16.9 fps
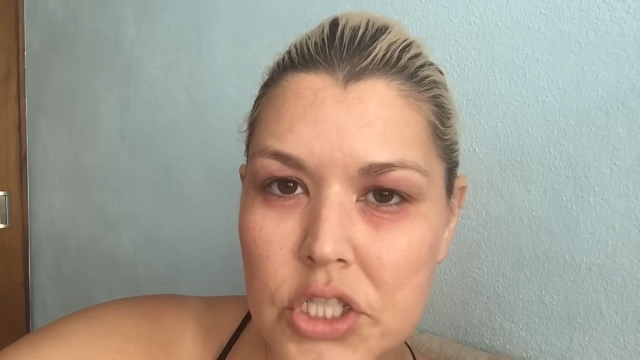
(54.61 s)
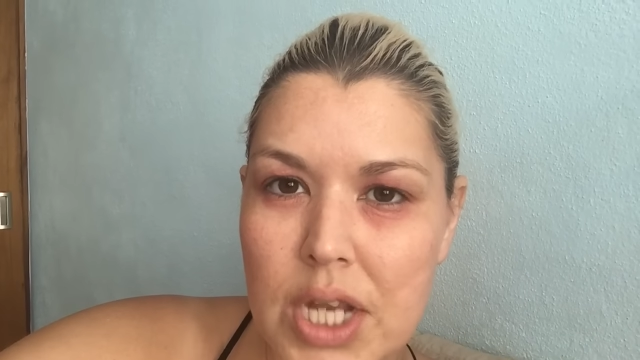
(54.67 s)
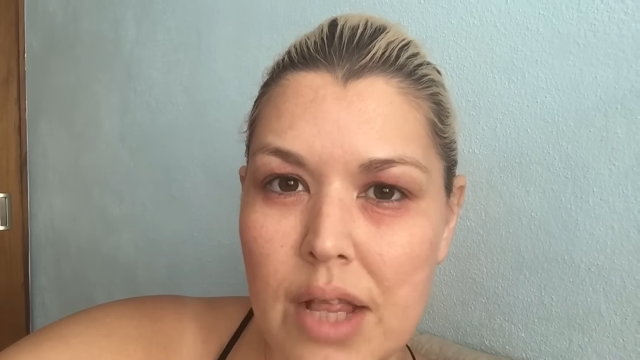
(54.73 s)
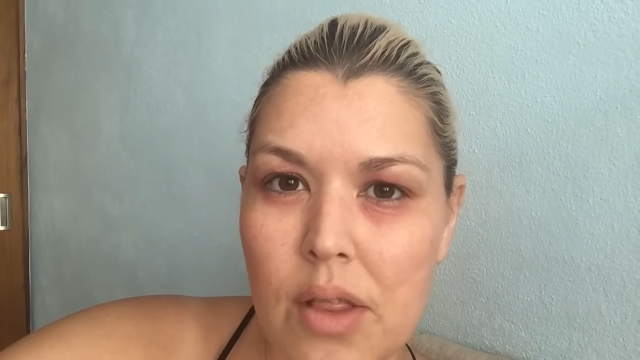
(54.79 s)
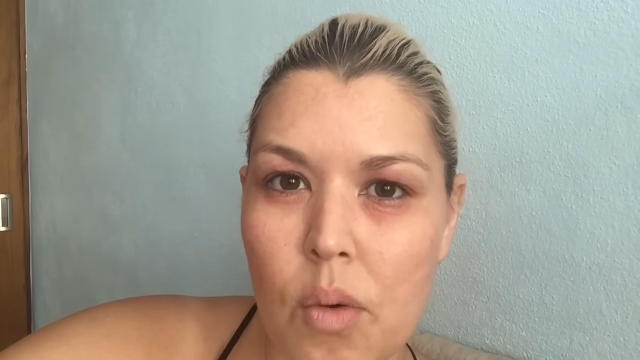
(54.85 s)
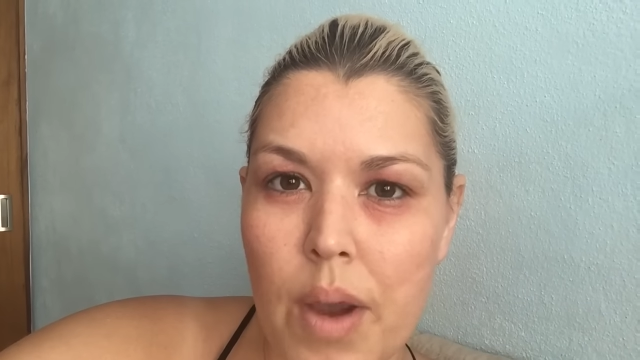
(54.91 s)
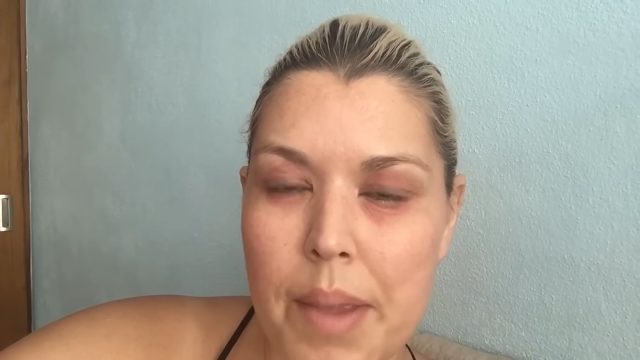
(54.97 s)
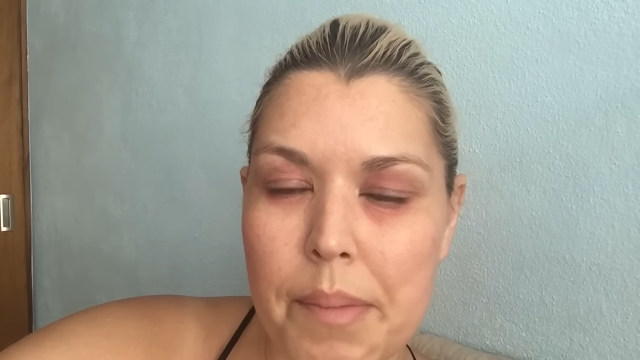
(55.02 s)

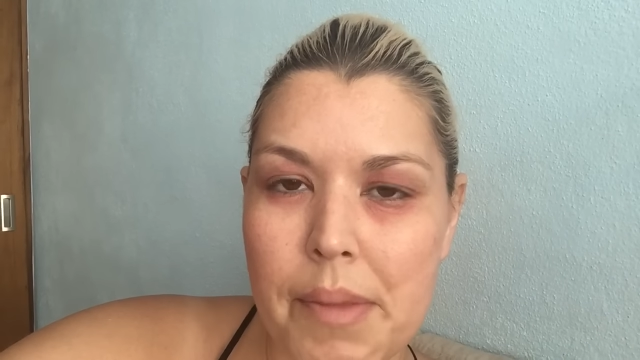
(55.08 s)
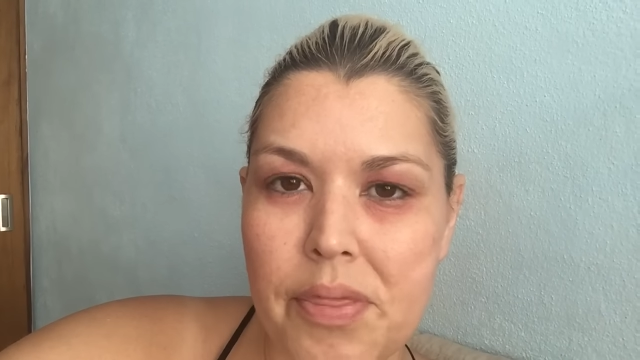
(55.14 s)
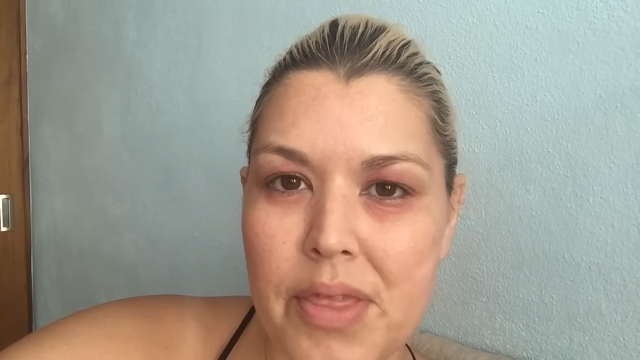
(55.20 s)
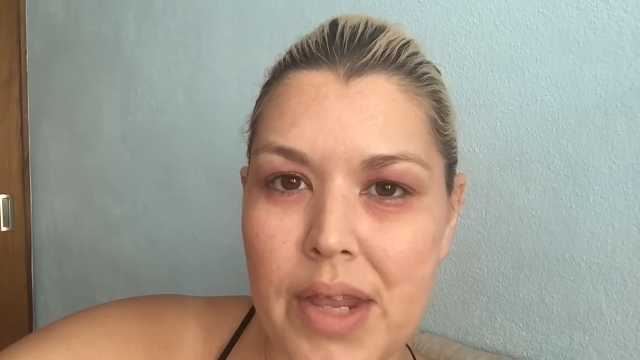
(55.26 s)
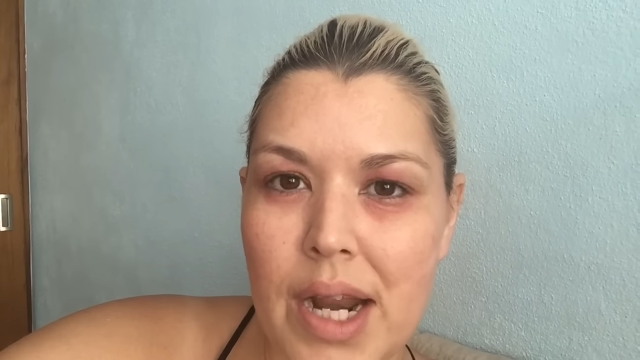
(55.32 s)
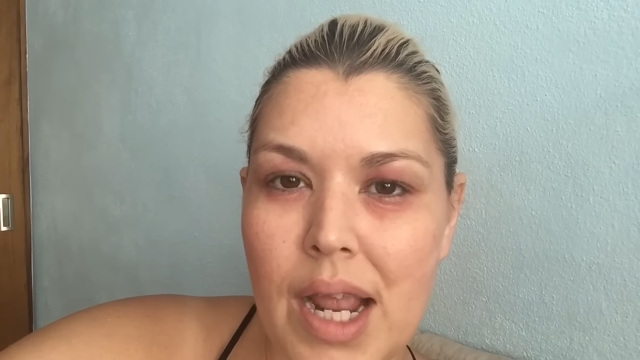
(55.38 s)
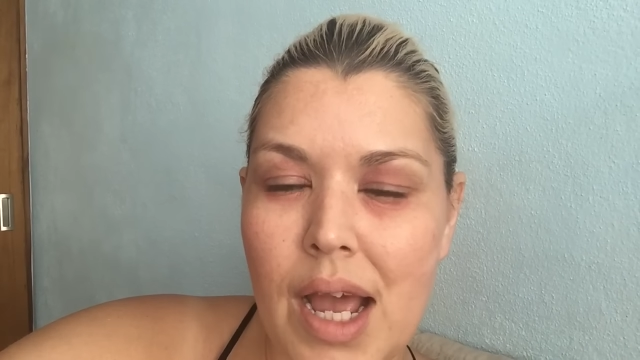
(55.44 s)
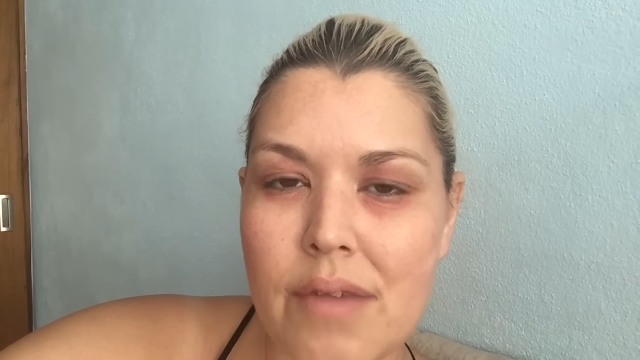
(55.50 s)
gel
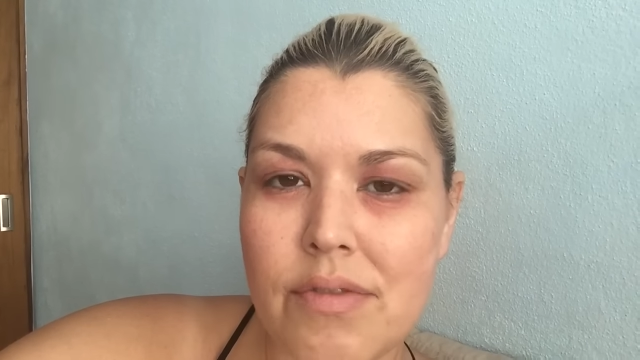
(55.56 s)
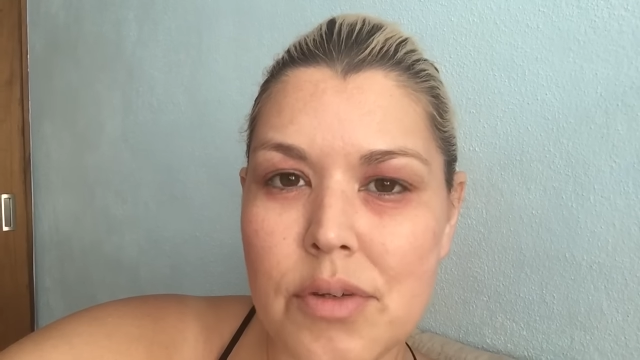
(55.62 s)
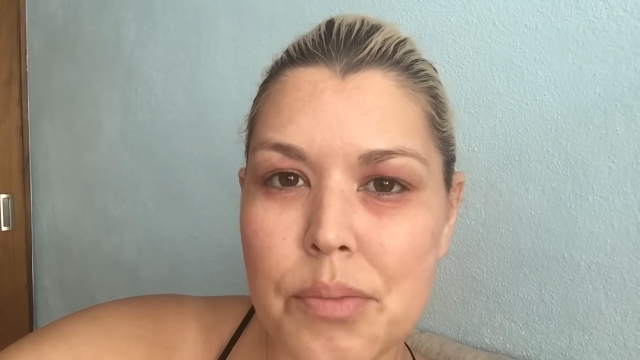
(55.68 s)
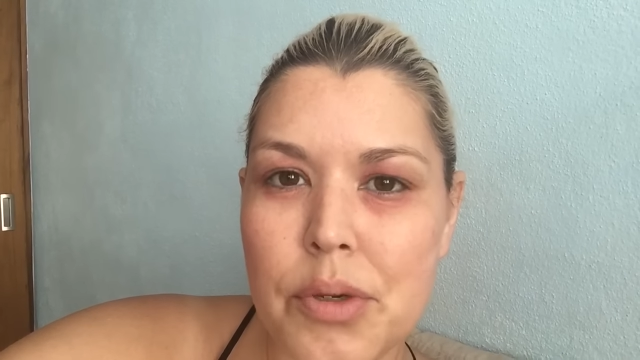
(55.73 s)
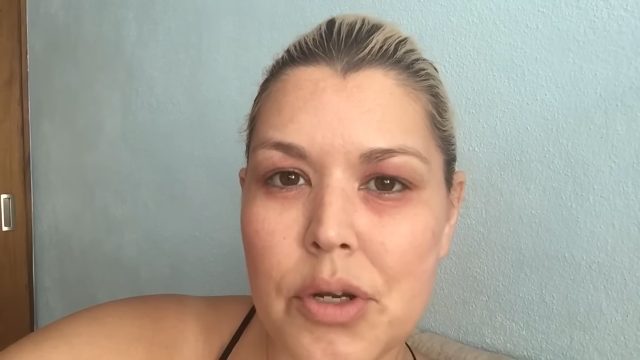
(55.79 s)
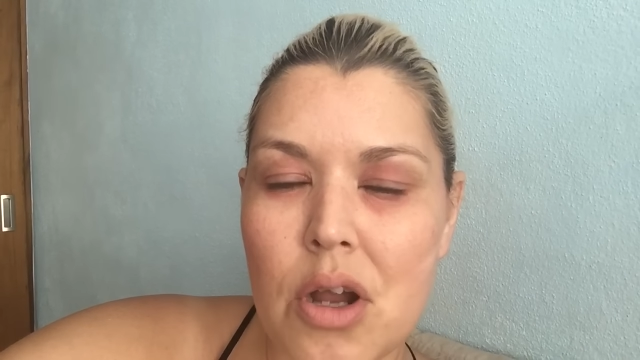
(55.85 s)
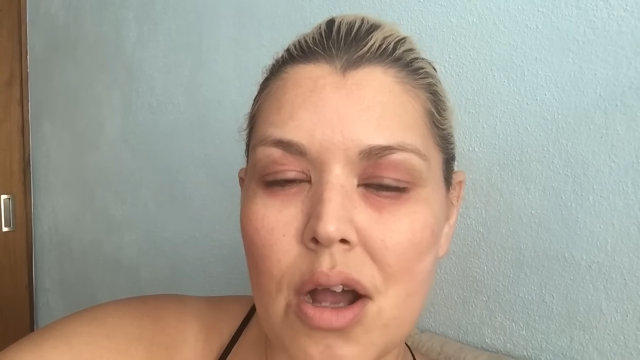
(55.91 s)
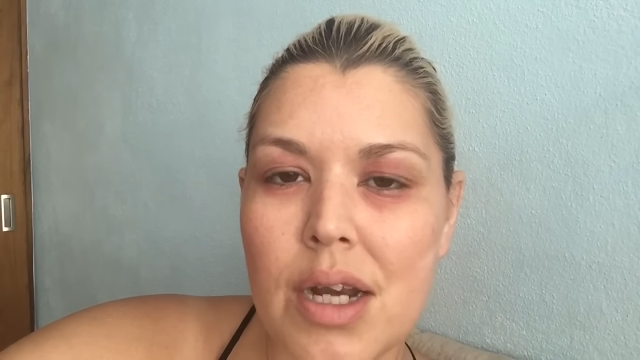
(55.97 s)
ointment that I have
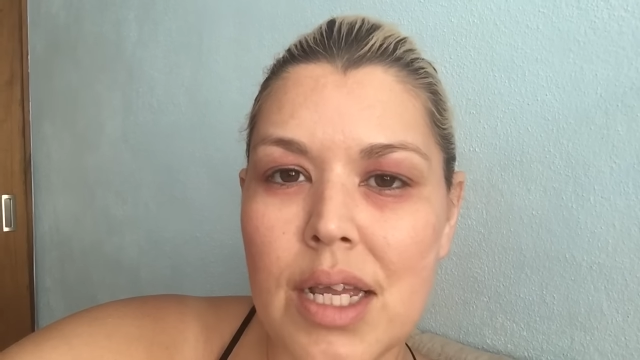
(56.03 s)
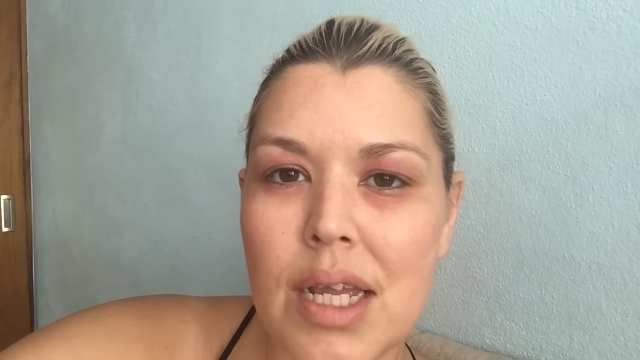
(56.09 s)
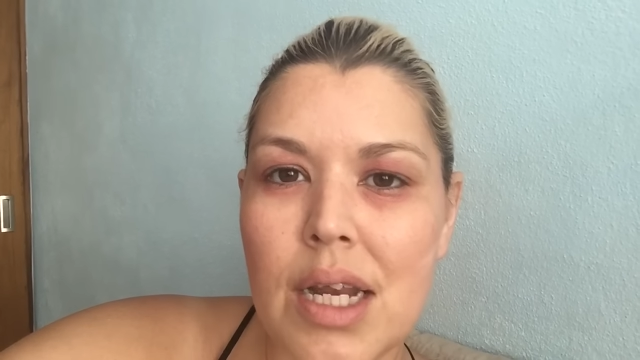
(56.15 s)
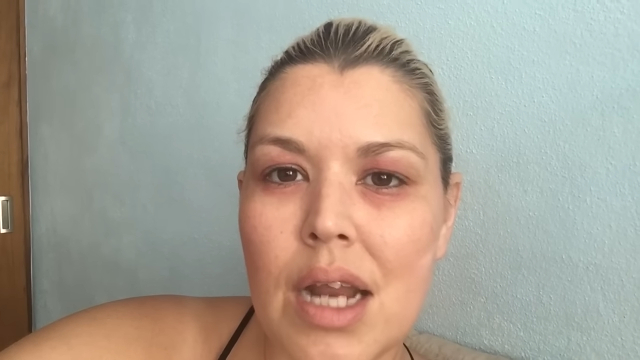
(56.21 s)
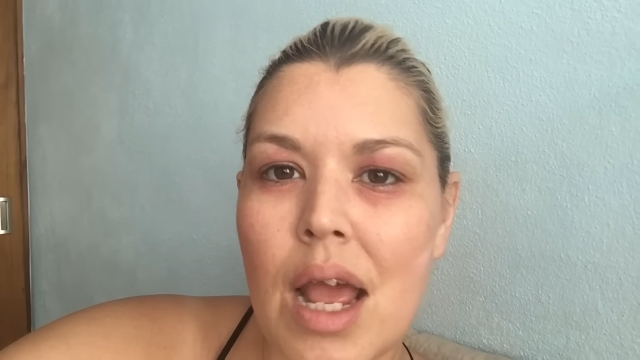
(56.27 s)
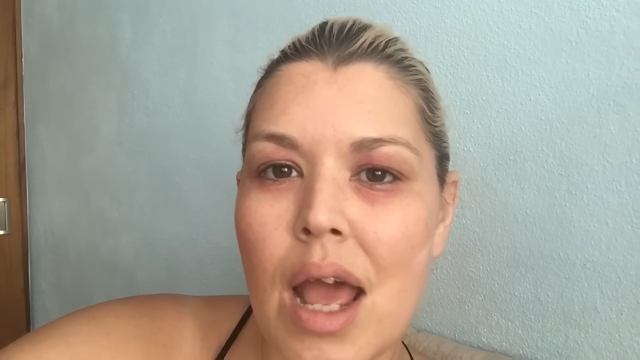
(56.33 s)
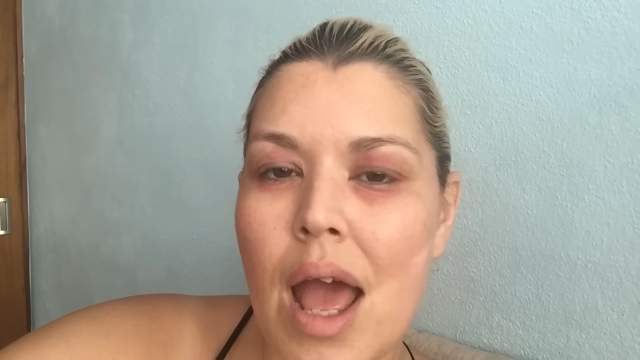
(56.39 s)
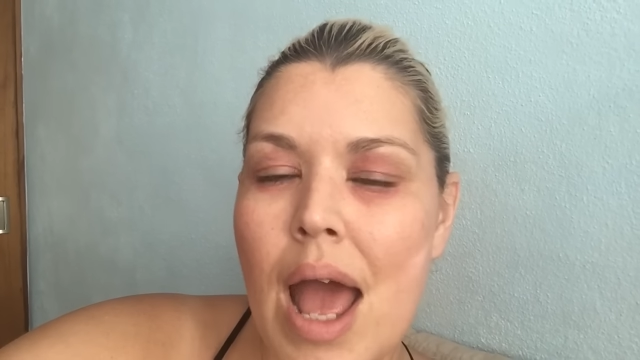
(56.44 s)
to put on it.